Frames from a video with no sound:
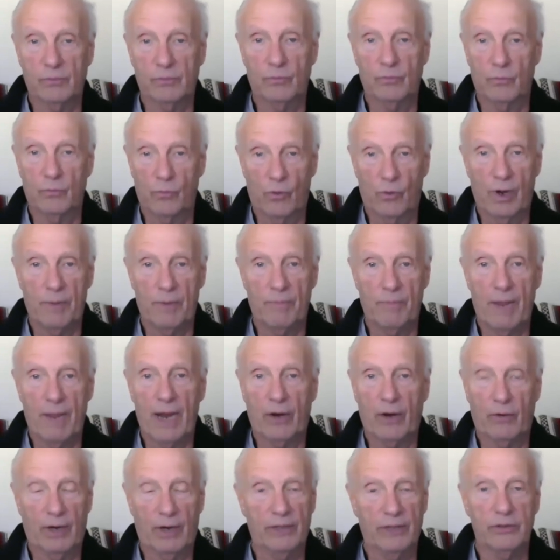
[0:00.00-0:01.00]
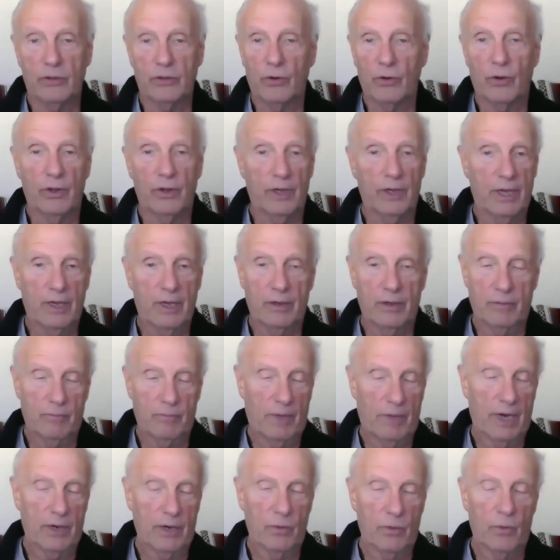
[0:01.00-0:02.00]
Great background in
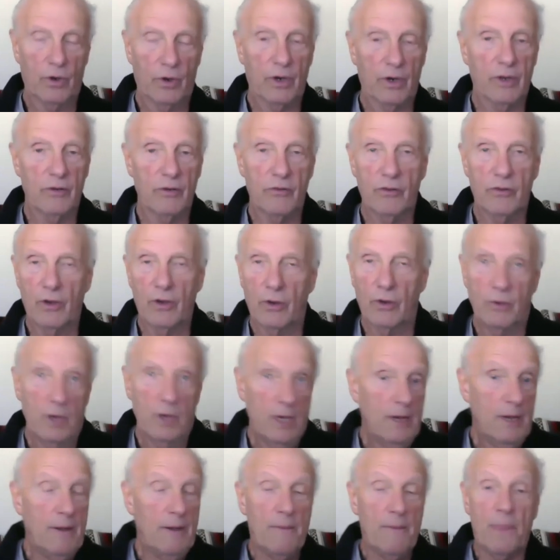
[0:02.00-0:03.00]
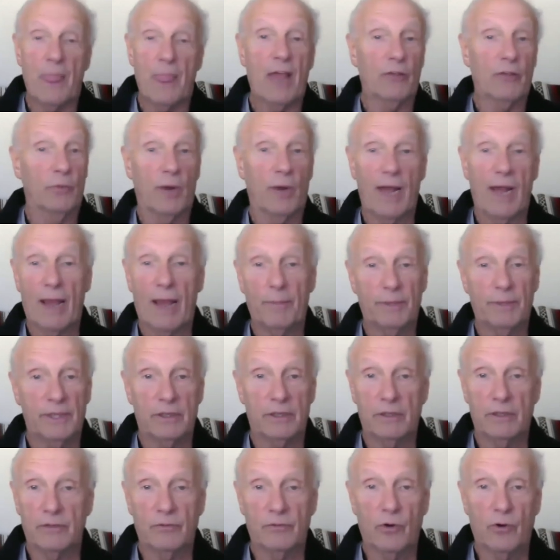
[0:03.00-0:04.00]
body work, and so that's what happened.
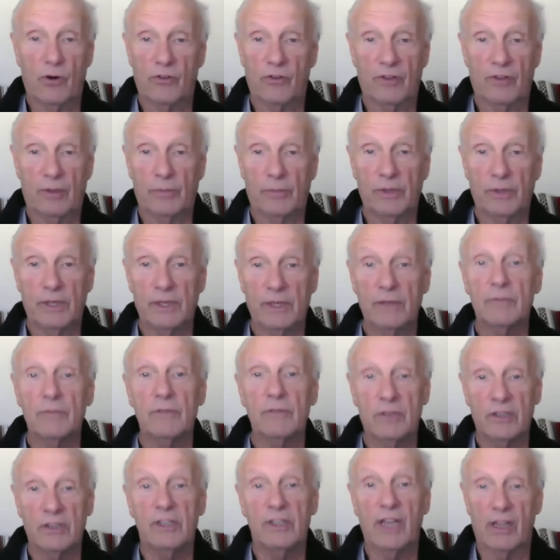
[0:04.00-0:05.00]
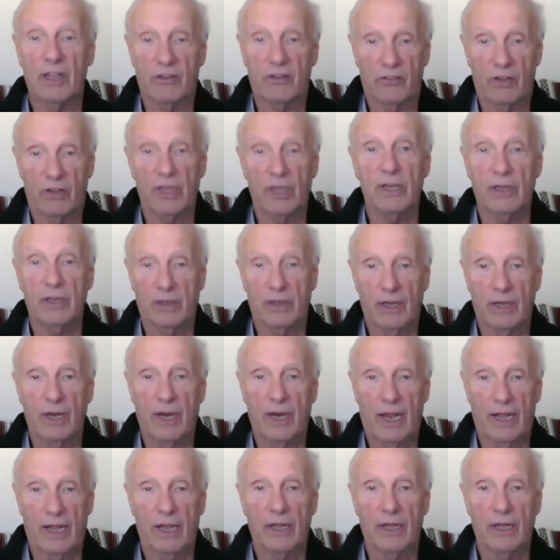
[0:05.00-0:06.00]
And of course, Emily did get sick, and
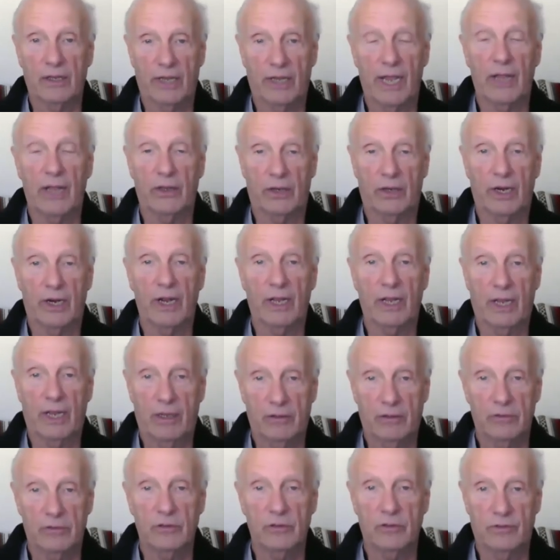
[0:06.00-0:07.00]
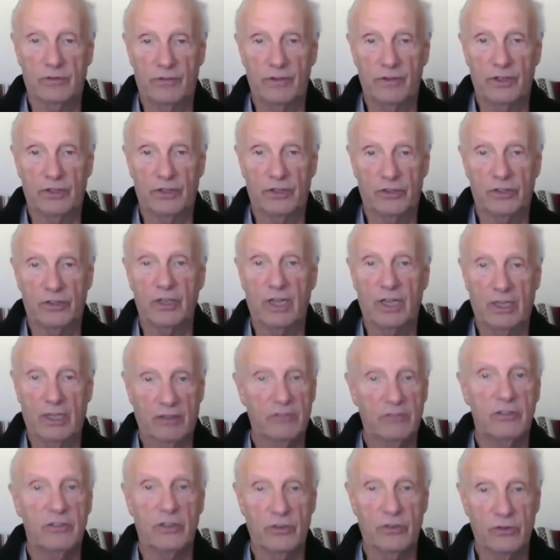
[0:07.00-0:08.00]
Gail and I
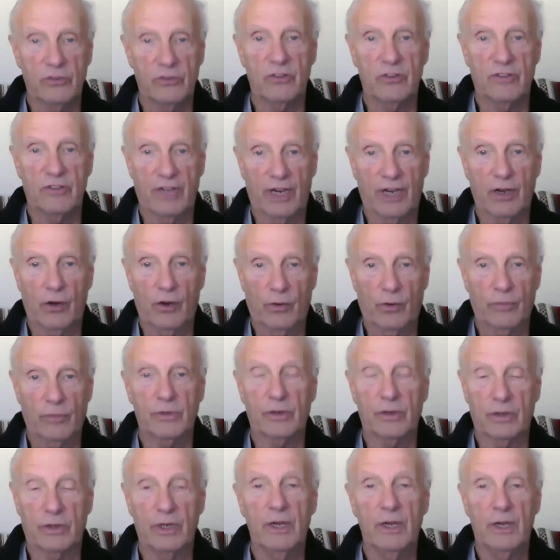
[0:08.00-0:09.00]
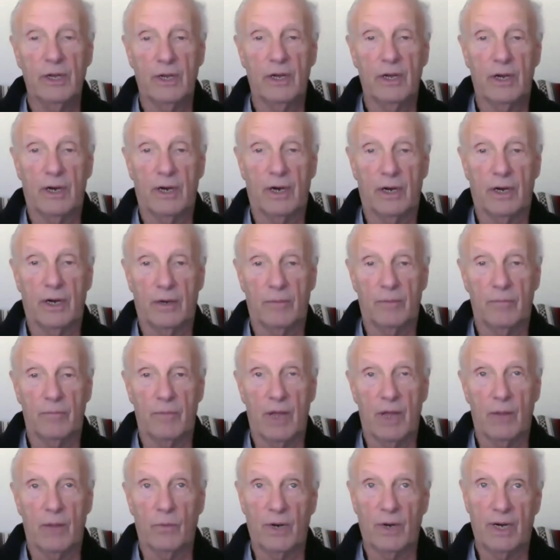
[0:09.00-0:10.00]
continued to take it over. And
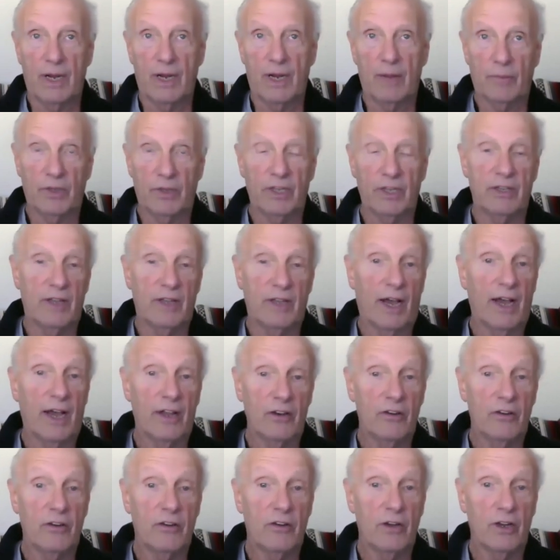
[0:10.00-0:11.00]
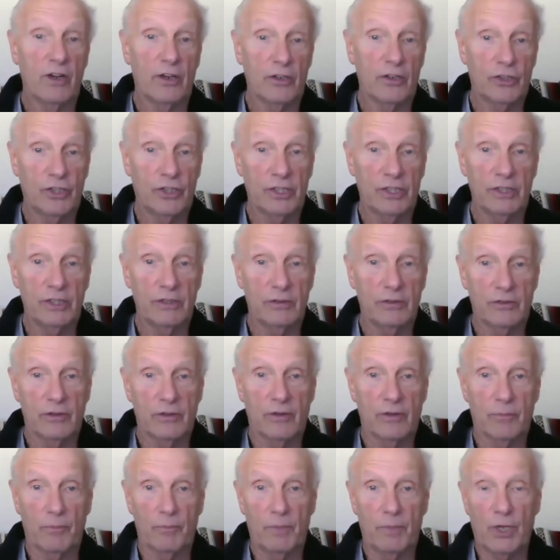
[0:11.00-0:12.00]
when Emily died, she
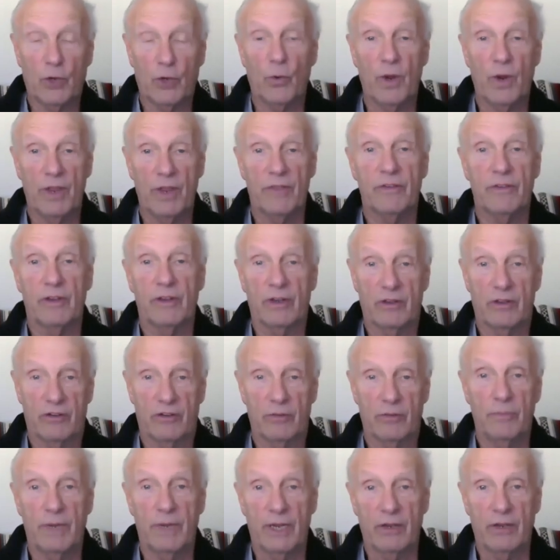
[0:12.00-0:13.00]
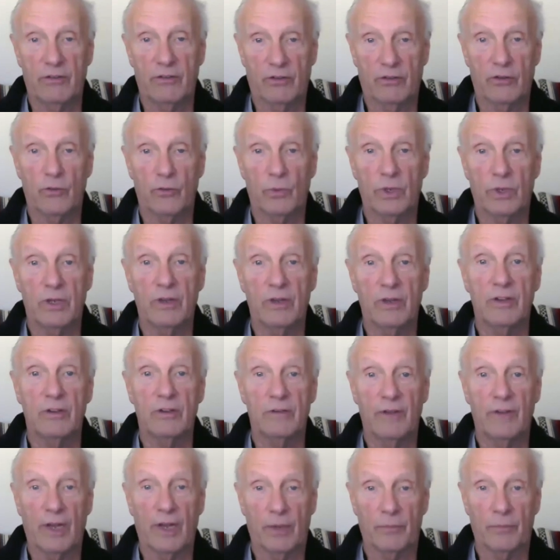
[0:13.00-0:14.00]
bequeathed it to me, since we did
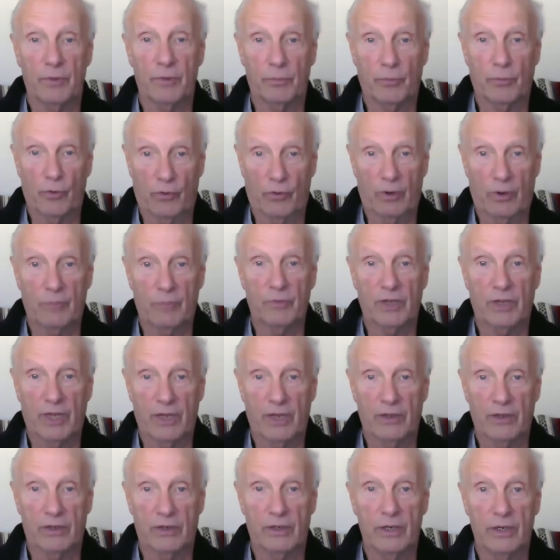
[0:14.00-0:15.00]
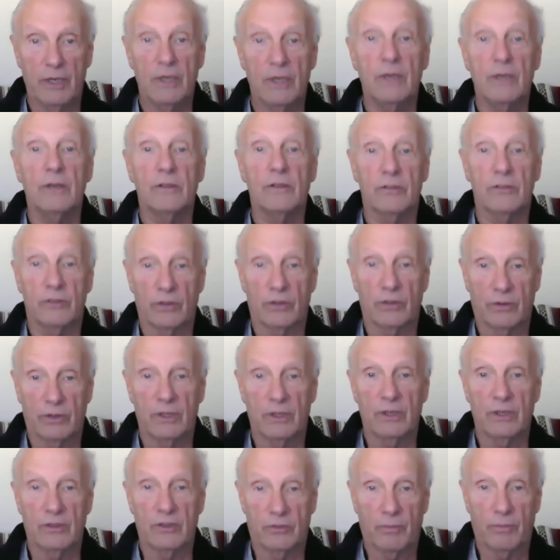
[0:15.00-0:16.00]
develop the program together.
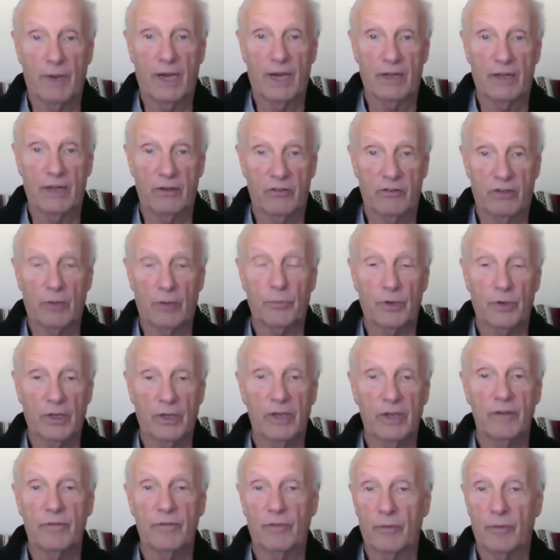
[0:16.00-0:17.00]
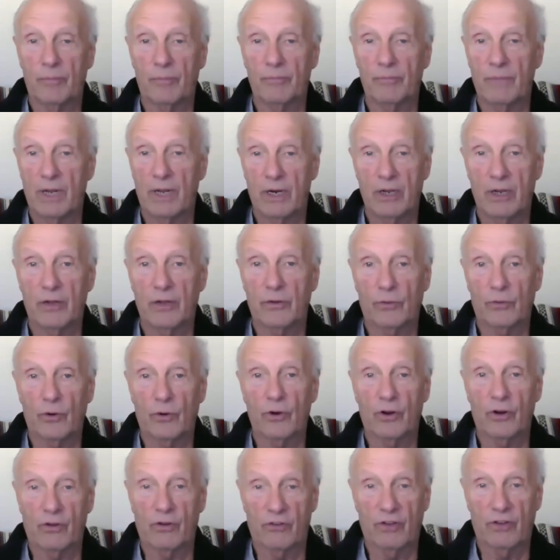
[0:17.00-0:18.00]
So it's mine separately from any other
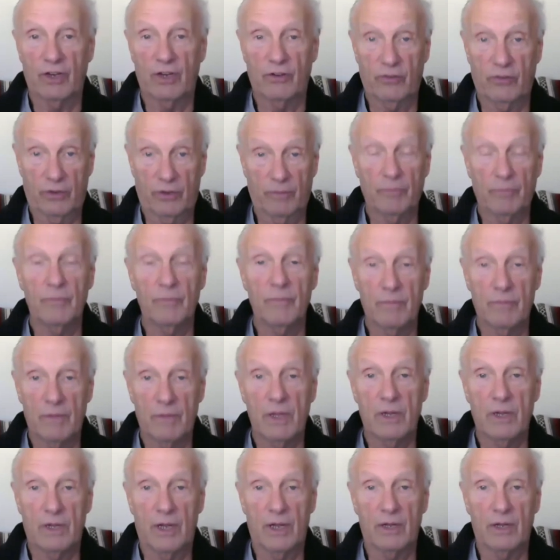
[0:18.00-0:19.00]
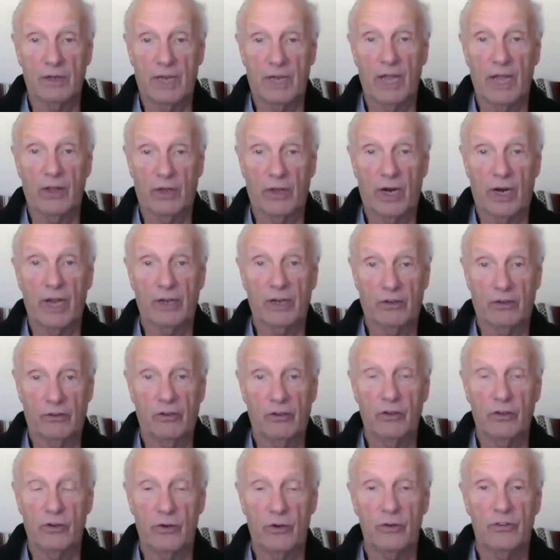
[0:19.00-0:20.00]
organization. And Gail and I
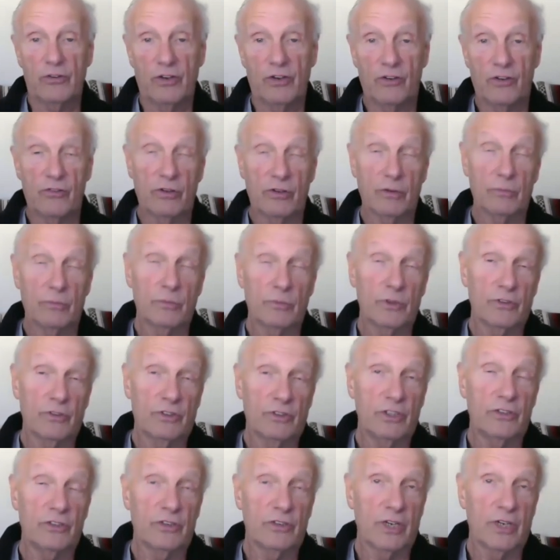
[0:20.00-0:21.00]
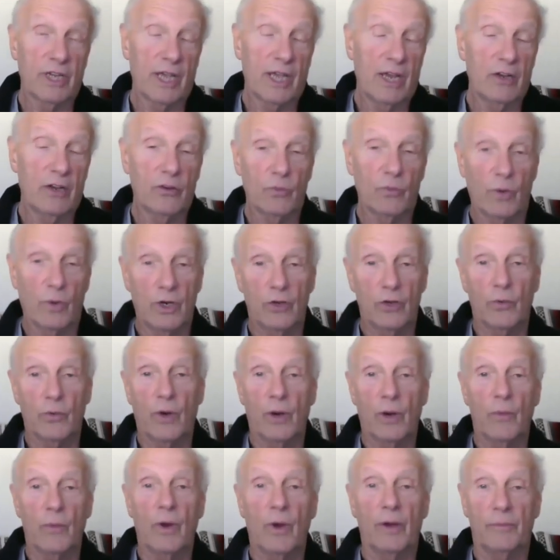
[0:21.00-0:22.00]
continue to teach it, and we'll teach it again in
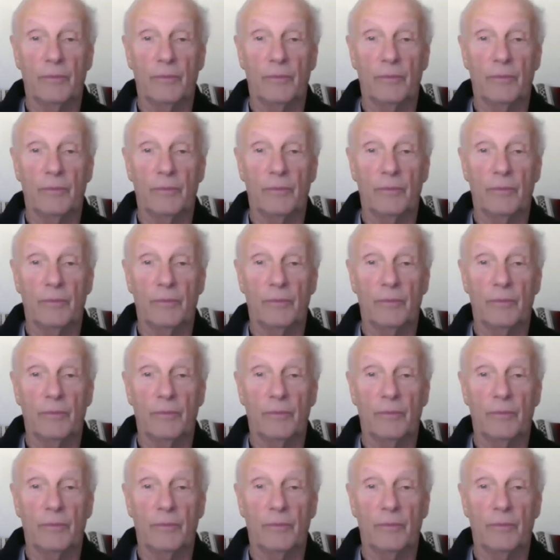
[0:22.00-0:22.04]
2021.